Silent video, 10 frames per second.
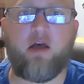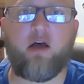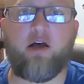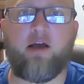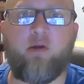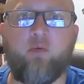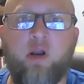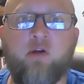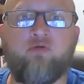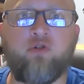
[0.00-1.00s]
And
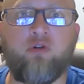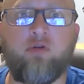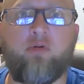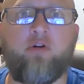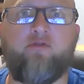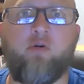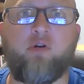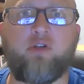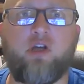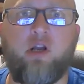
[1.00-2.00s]
what I really want to
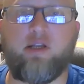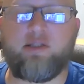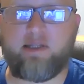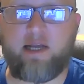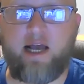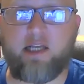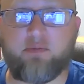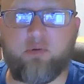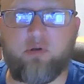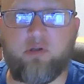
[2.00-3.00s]
focus on is the
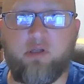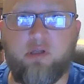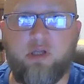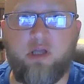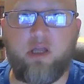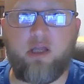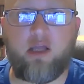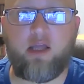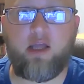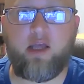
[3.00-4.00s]
Gospel.
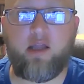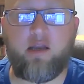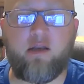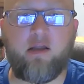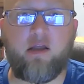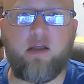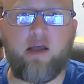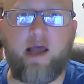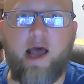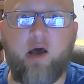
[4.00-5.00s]
And
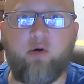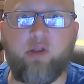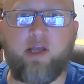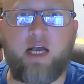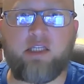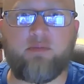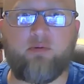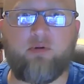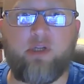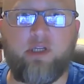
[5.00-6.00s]
how the
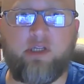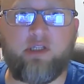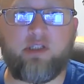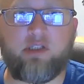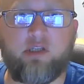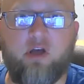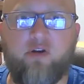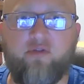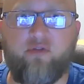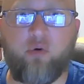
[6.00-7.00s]
gospel is
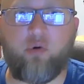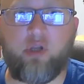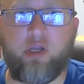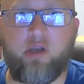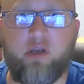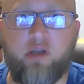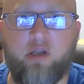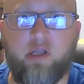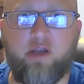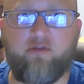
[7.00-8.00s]
unfolded
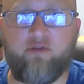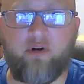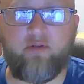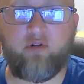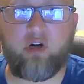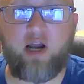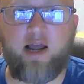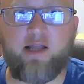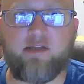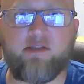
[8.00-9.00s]
in front of our
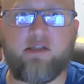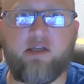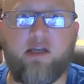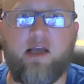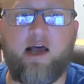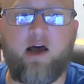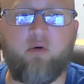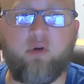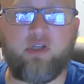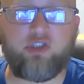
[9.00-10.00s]
eyes,
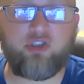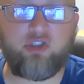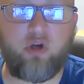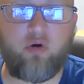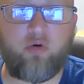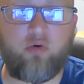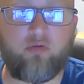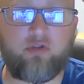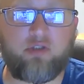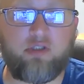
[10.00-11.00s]
how it
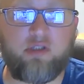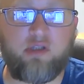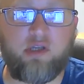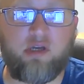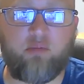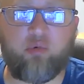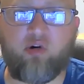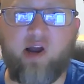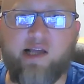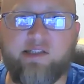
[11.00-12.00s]
shows the
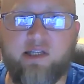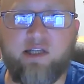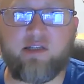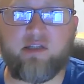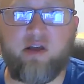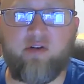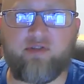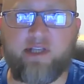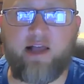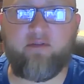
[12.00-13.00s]
process of
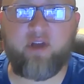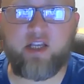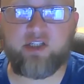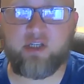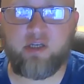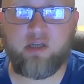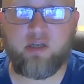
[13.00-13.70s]
salvation.